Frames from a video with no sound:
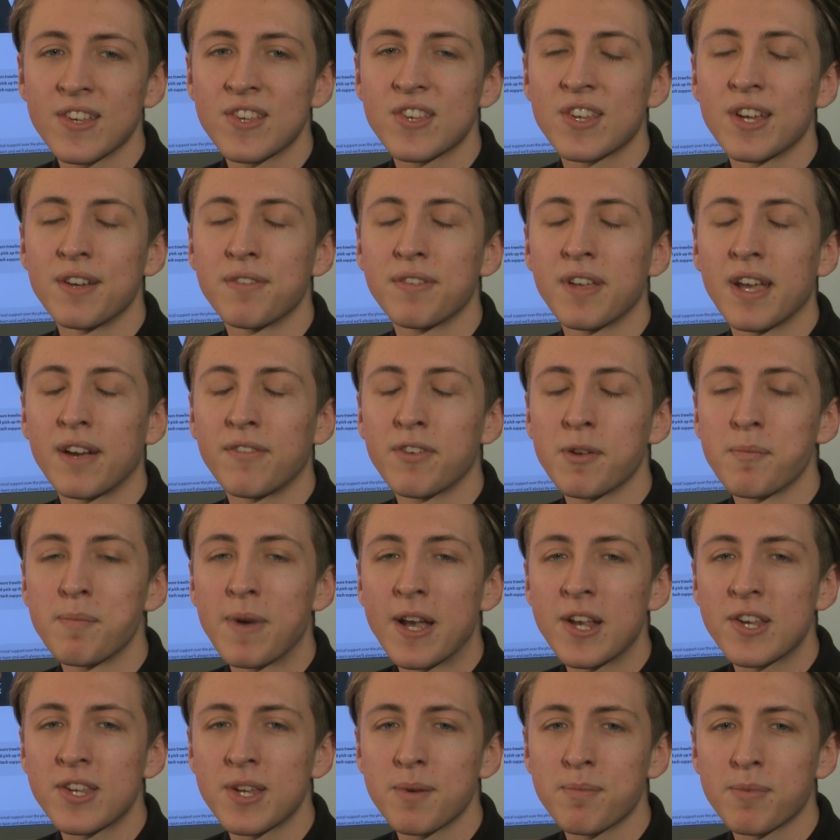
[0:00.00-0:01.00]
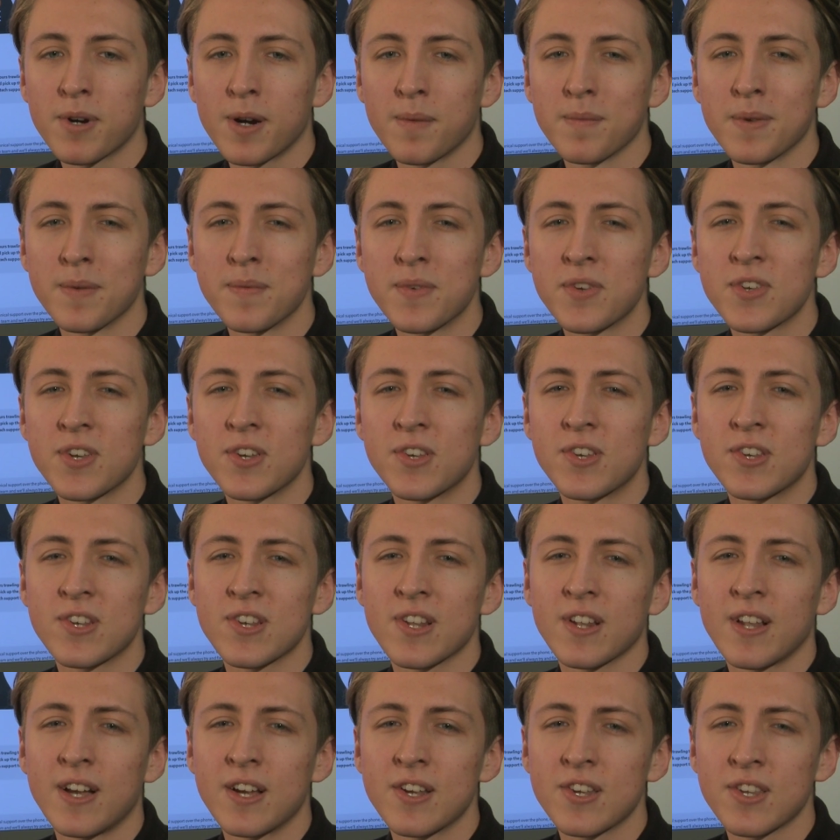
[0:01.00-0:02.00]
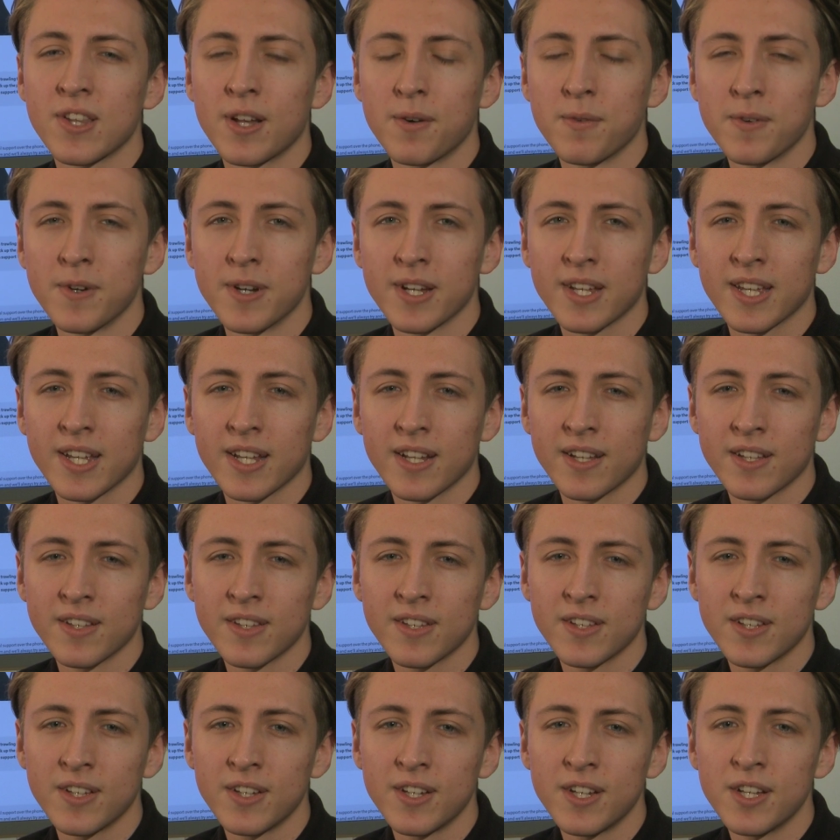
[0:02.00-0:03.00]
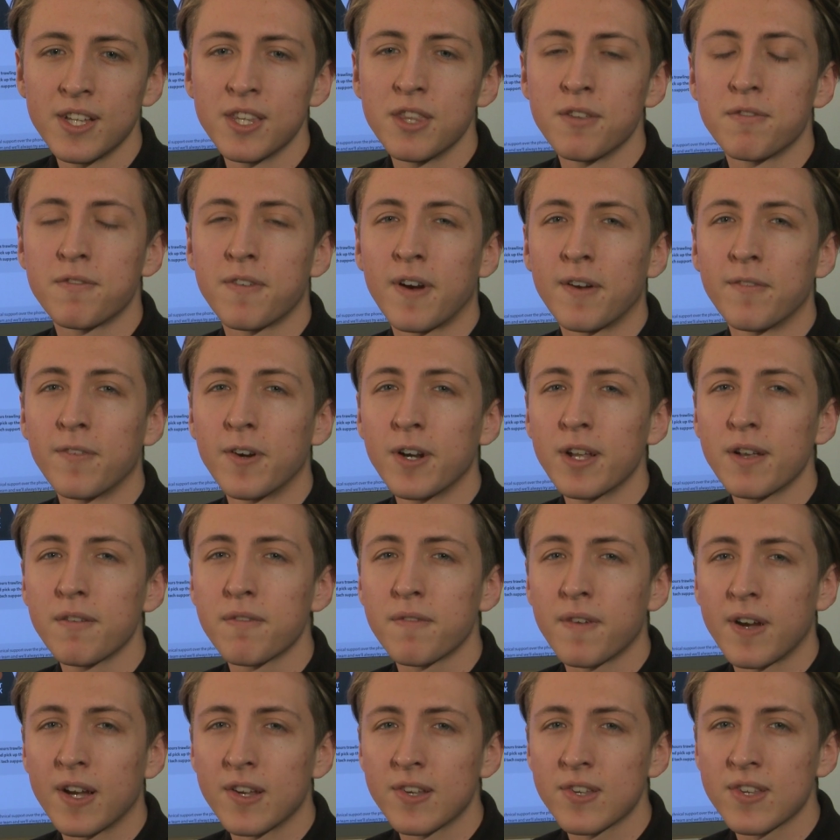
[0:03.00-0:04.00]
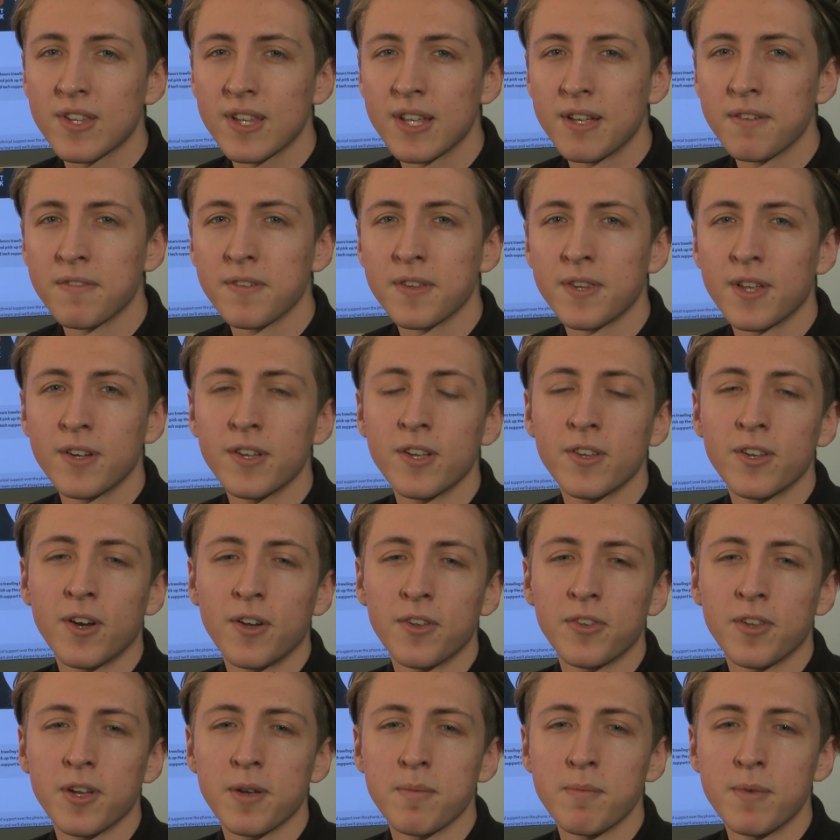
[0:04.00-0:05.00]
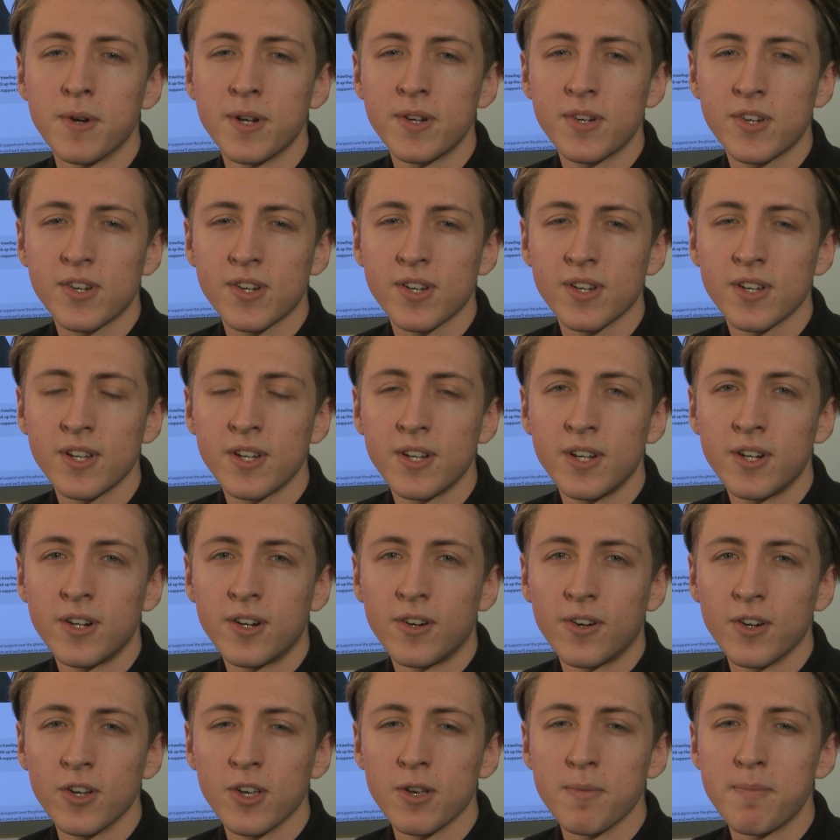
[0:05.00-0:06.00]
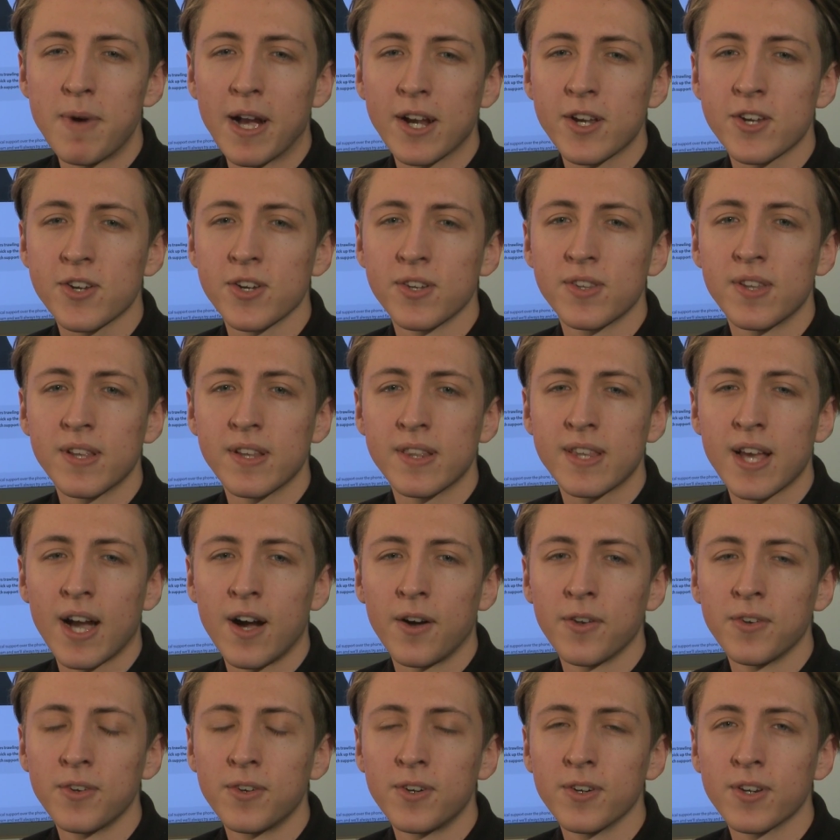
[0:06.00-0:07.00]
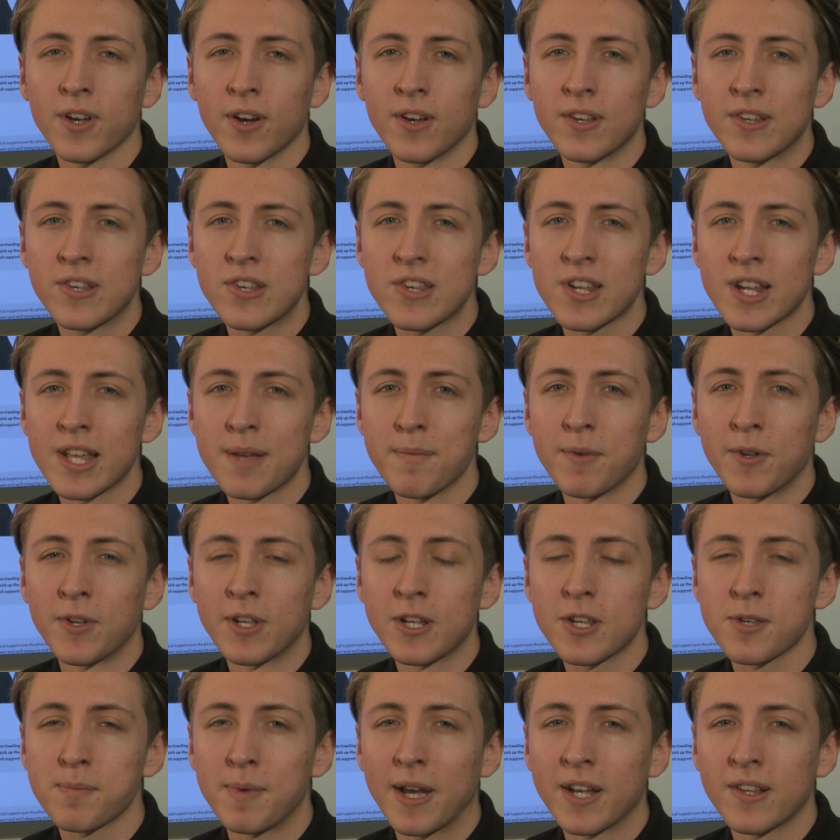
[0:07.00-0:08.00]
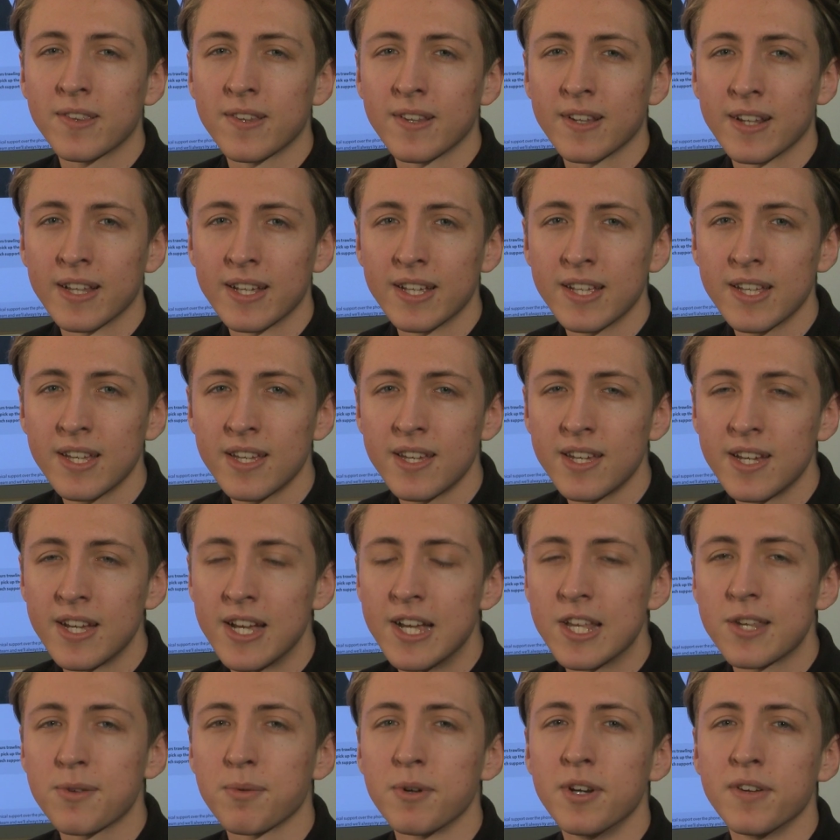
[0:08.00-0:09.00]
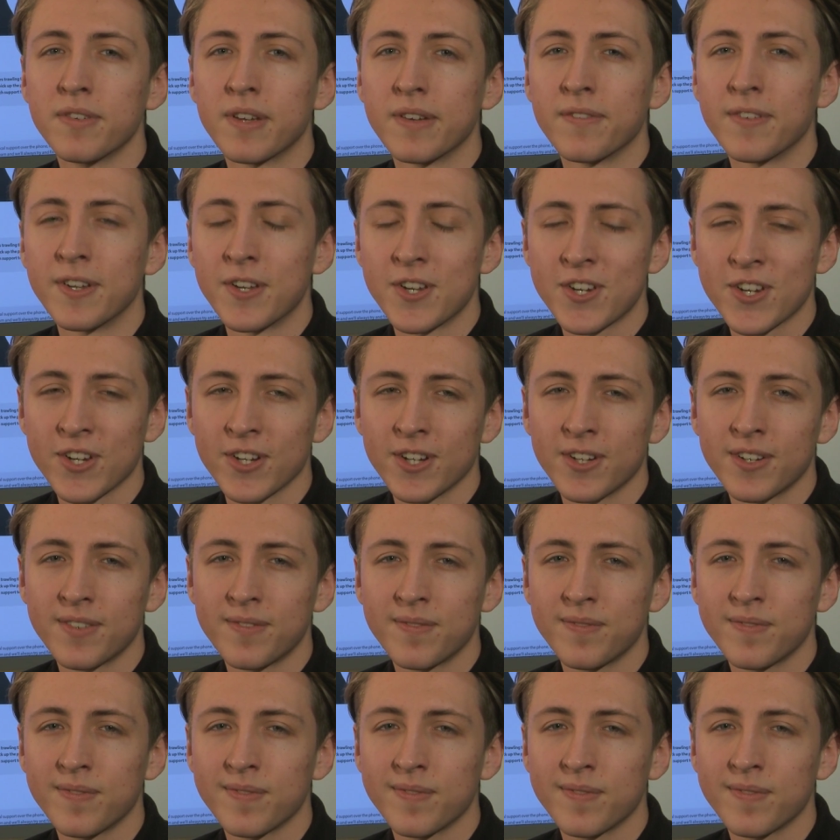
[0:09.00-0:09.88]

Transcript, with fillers: So if you're having basic problems such as the lights not working, the fan running fast even though you're not doing much, or your Mac shutting down or going to sleep unexpectedly, it's worth giving a shot.